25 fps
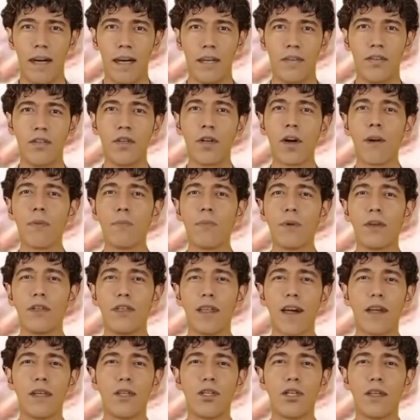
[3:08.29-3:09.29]

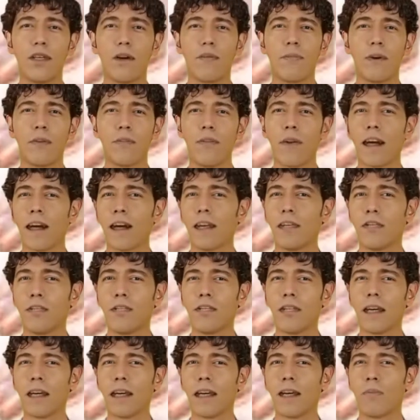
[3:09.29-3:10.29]
Interpretation of a man
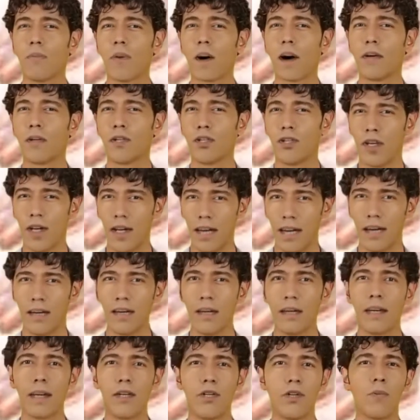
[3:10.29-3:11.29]
seeing raw
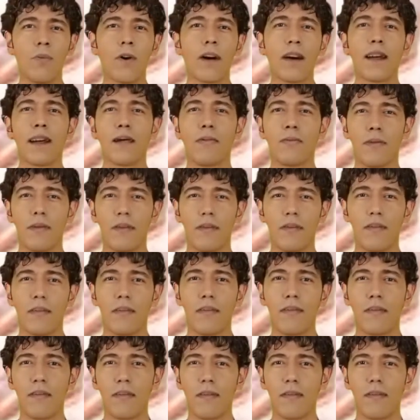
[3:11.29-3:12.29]
chicken in a dream.
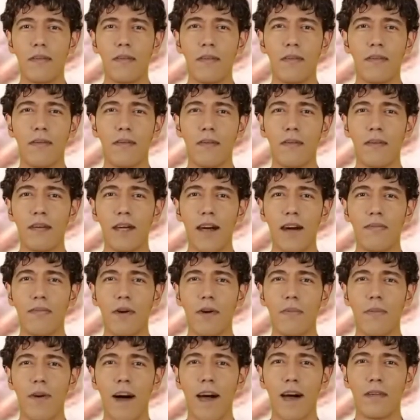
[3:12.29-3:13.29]
If
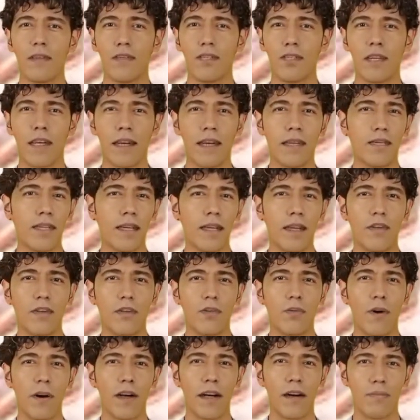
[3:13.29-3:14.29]
a man sees in a
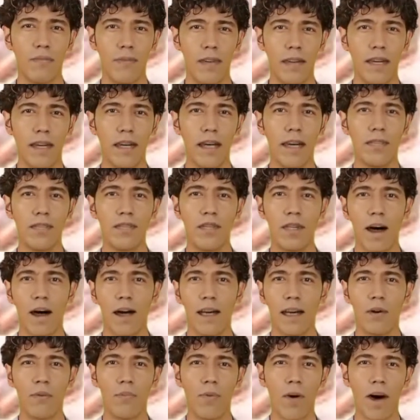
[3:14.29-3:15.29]
dream that he is
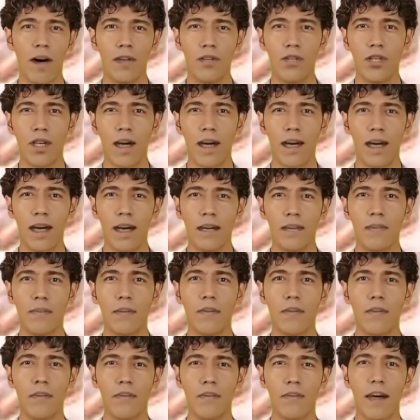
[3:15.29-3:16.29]
cutting raw chicken,
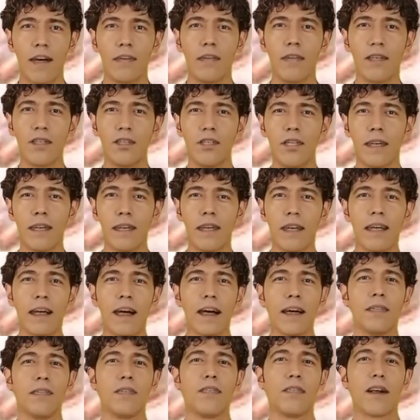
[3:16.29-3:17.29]
then this
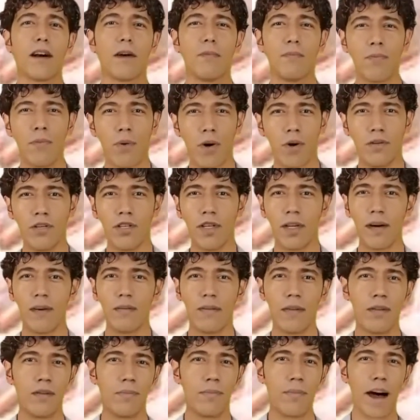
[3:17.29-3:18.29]
indicates the approaching
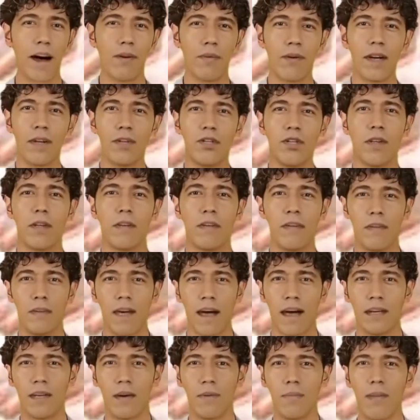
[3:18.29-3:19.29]
of his marriage,
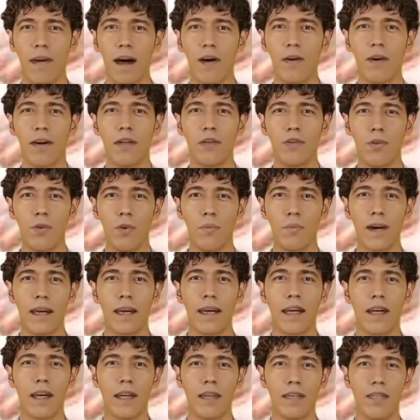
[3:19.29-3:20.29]
and the marriage will
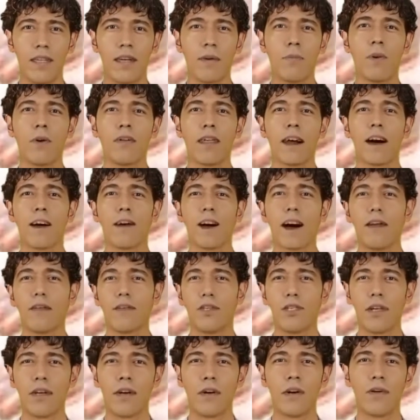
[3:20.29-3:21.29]
be easy without
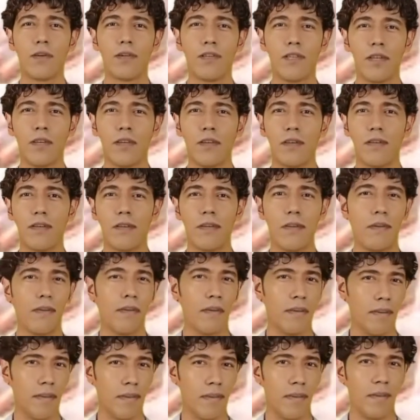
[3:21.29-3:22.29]
obstacles.
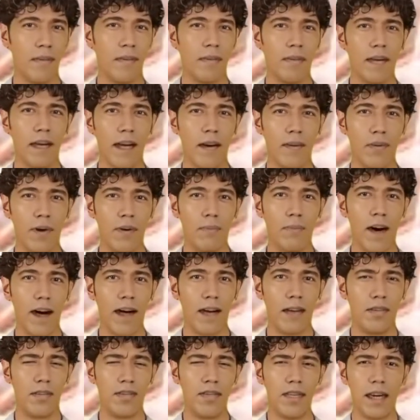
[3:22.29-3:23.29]
If a
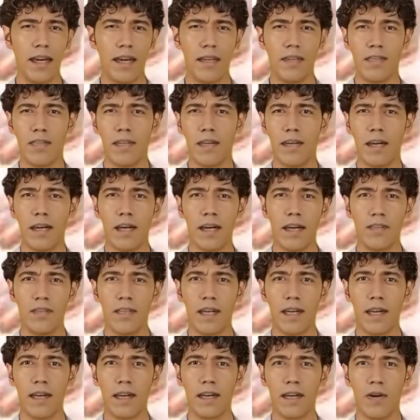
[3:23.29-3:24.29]
man sees that he
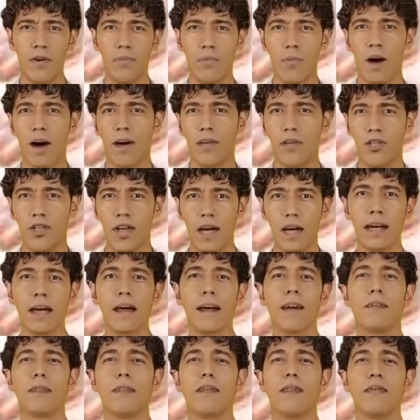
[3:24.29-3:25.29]
is eating raw
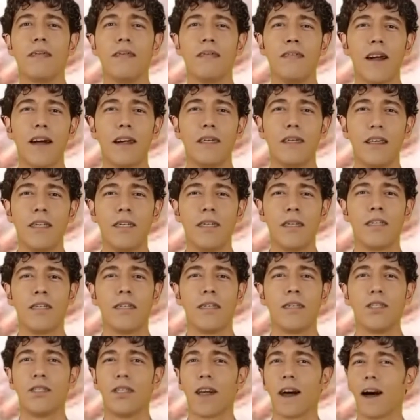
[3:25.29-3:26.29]
chicken, then this
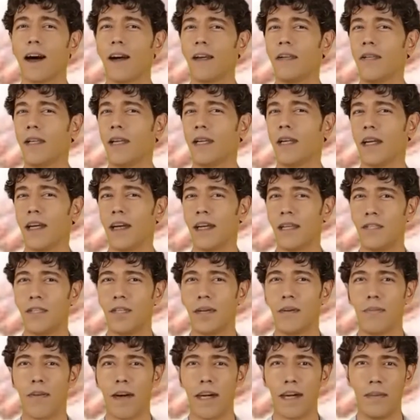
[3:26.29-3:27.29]
is a sign that he has
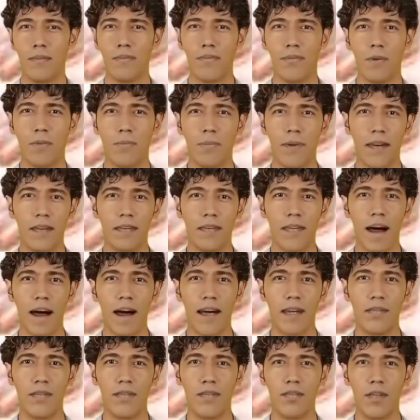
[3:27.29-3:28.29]
committed forbidden
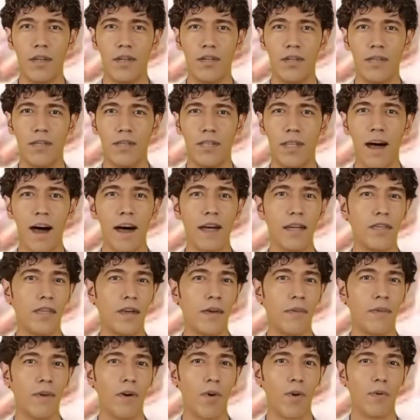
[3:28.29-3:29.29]
acts such as
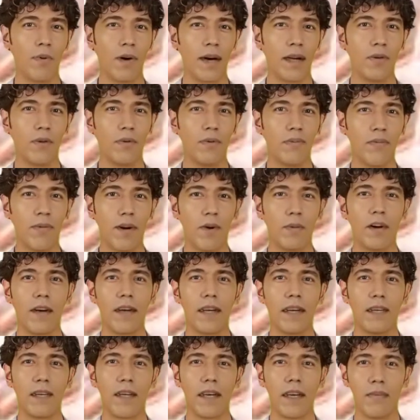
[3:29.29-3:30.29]
gossip or
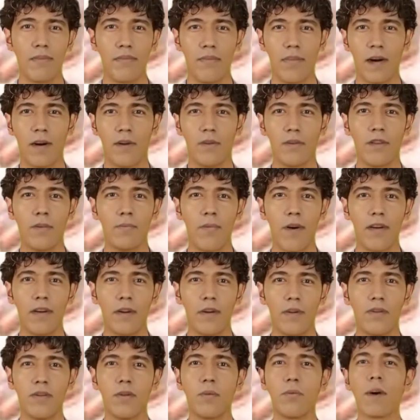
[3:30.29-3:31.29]
interfering in the affairs of
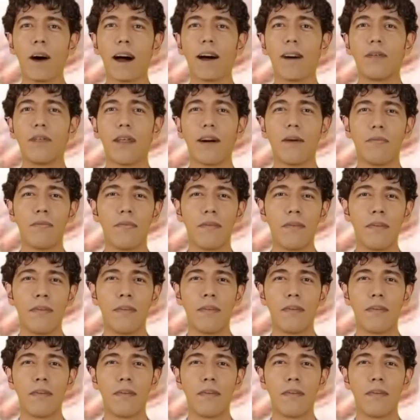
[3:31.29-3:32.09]
others around him.